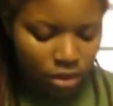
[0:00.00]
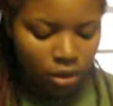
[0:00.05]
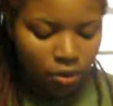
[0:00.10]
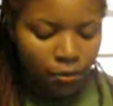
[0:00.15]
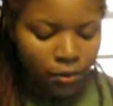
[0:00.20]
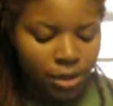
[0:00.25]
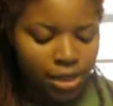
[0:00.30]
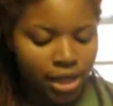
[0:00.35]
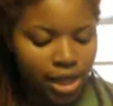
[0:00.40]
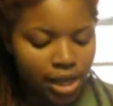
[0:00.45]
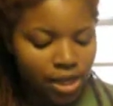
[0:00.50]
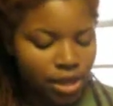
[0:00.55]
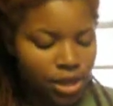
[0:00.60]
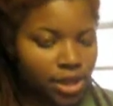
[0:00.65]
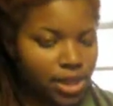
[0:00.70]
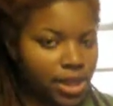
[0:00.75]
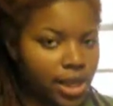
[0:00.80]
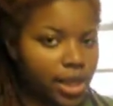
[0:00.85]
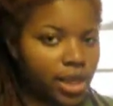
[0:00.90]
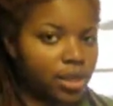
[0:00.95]
For sanity's
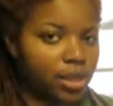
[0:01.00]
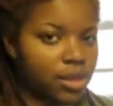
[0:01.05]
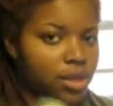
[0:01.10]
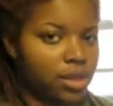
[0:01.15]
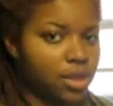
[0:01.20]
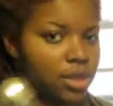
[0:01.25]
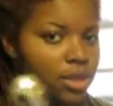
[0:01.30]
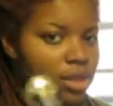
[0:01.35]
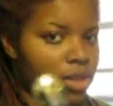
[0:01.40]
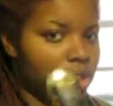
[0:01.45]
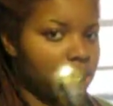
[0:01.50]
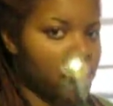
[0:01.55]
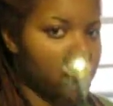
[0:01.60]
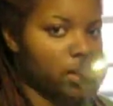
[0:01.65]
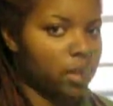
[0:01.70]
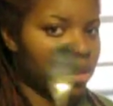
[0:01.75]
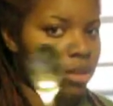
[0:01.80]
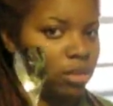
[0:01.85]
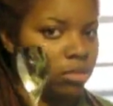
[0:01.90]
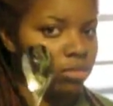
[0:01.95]
sake, this is a
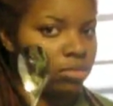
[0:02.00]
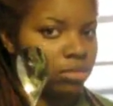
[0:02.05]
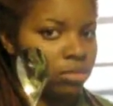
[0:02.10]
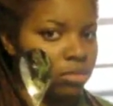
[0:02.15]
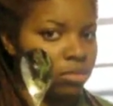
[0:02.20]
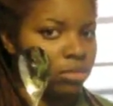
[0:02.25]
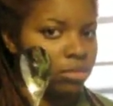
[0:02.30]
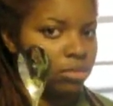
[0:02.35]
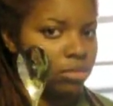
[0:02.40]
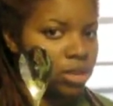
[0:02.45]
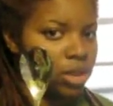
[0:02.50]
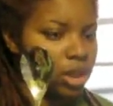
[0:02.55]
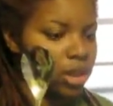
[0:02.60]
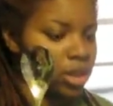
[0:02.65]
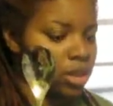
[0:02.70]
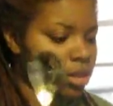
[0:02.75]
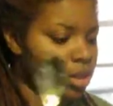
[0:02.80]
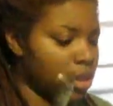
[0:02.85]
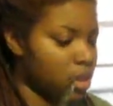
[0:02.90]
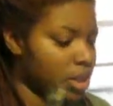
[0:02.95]

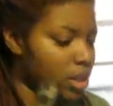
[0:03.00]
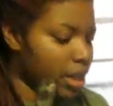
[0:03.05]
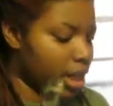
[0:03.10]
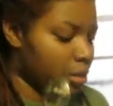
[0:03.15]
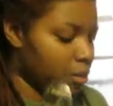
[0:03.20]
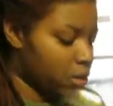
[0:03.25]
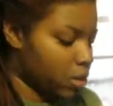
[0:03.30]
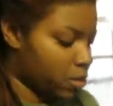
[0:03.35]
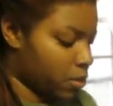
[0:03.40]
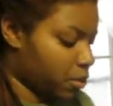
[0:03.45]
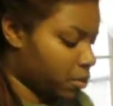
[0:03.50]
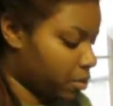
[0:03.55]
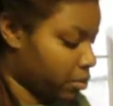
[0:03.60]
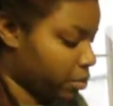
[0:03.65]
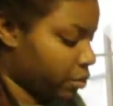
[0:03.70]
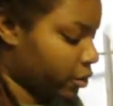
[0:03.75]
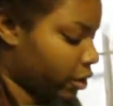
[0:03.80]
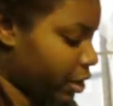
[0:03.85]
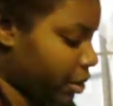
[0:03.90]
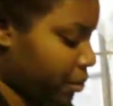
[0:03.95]
tablespoon,
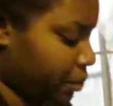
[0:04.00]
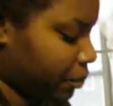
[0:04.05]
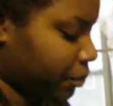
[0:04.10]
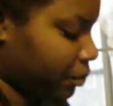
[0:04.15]
right?